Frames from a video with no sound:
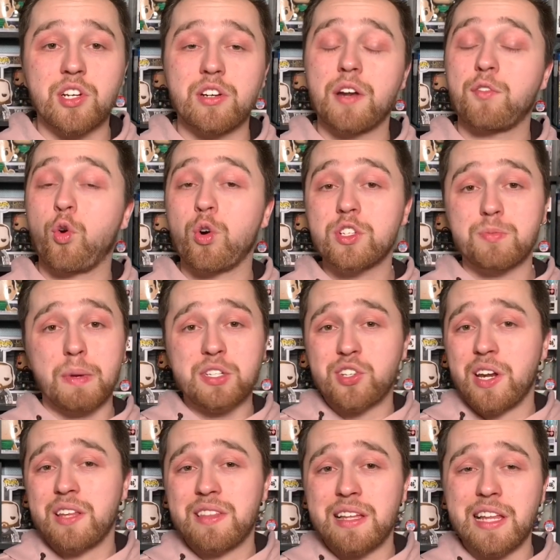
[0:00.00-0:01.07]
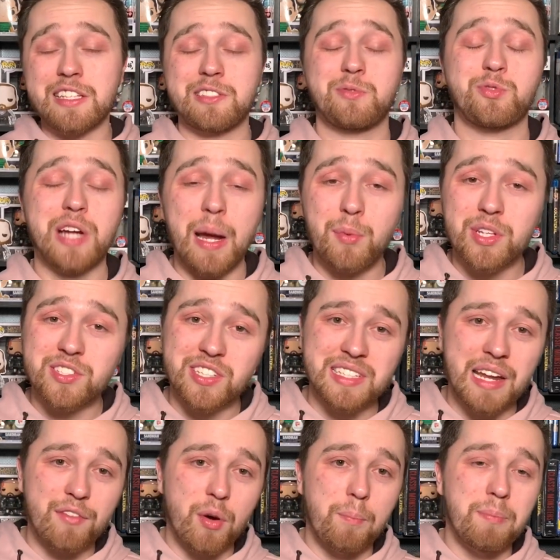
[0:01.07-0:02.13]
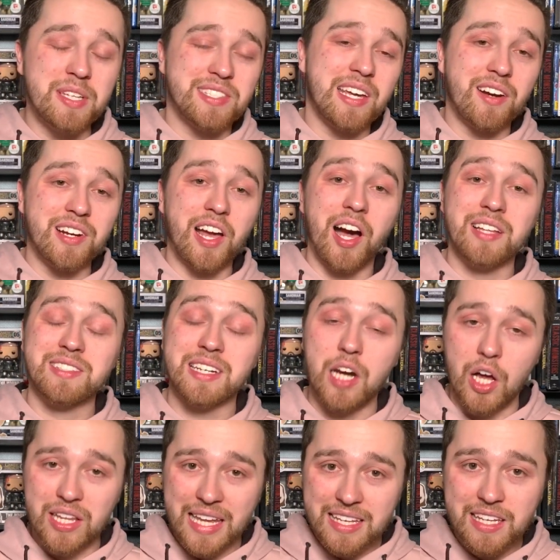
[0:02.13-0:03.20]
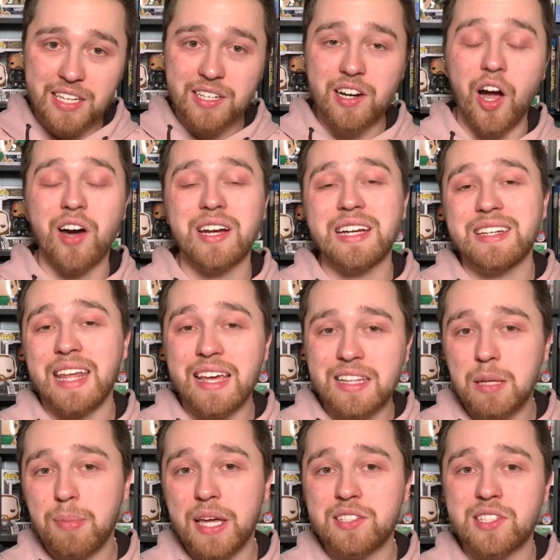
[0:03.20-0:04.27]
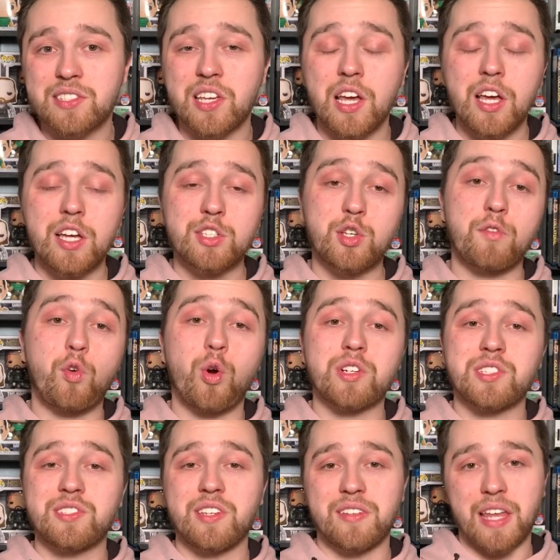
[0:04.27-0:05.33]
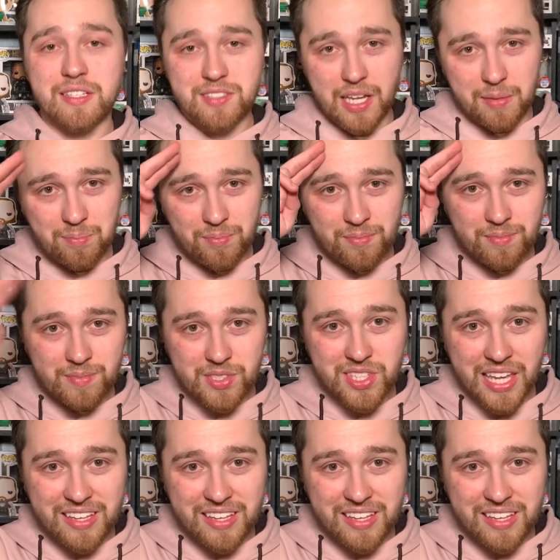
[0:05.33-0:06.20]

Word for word: And of course, make sure to hit that like and subscribe button so you never miss out on content I like here on a daily basis. So of course, until next time, stay